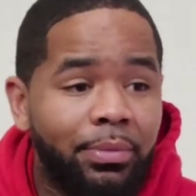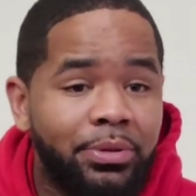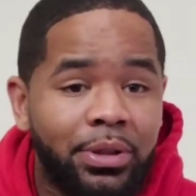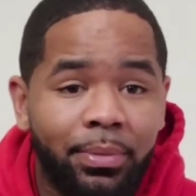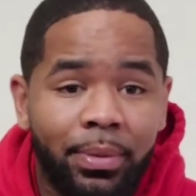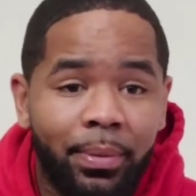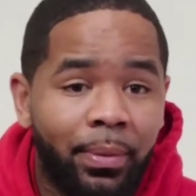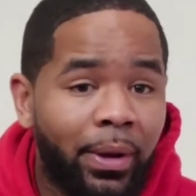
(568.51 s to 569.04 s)

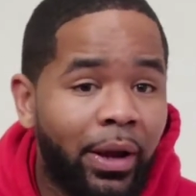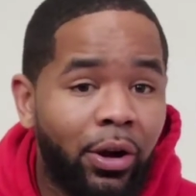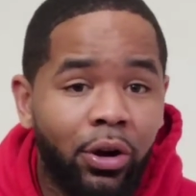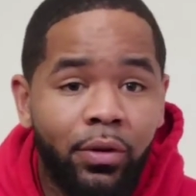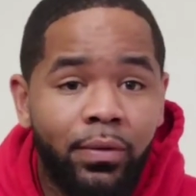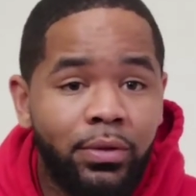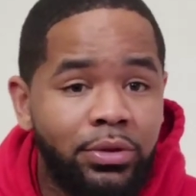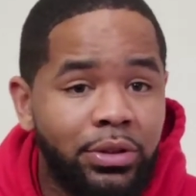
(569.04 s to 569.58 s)
Some people like
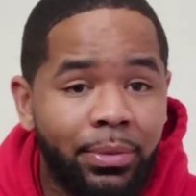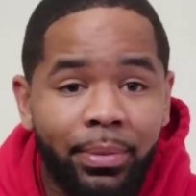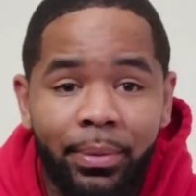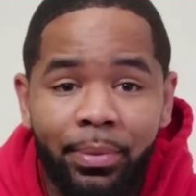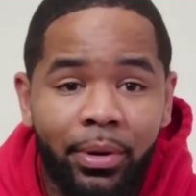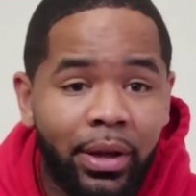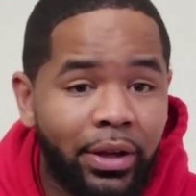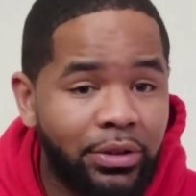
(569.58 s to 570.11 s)
ovals. Some
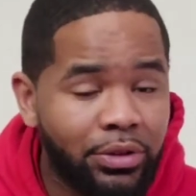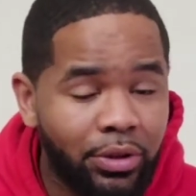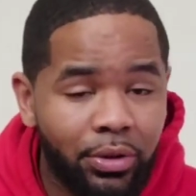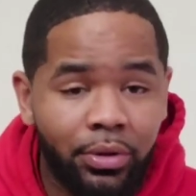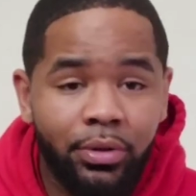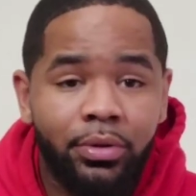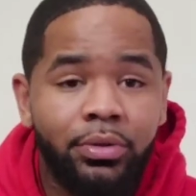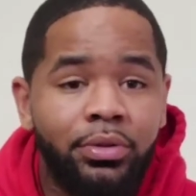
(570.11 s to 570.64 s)
people like
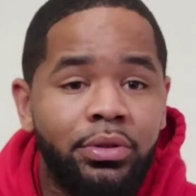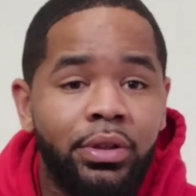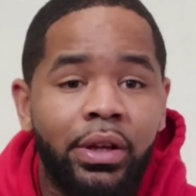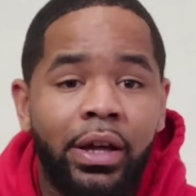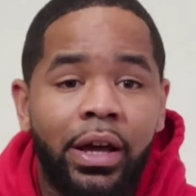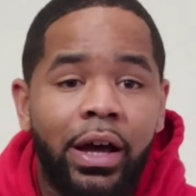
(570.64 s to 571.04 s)
circles.